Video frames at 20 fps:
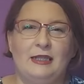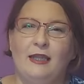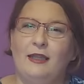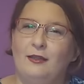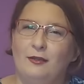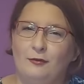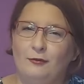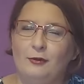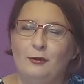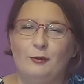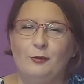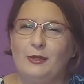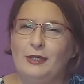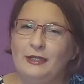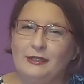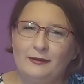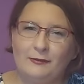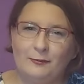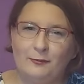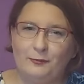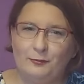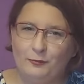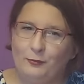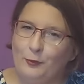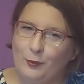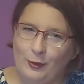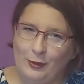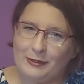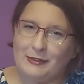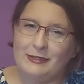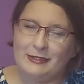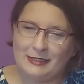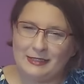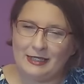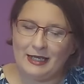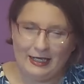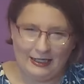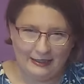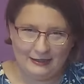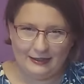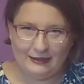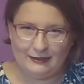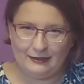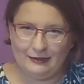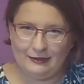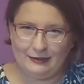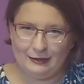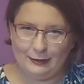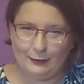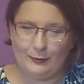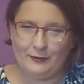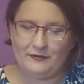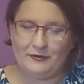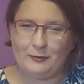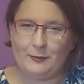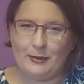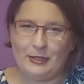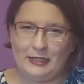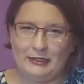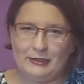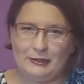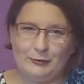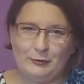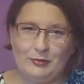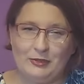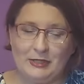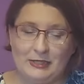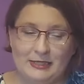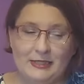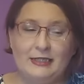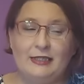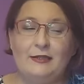and only one was identical with the pattern pieces,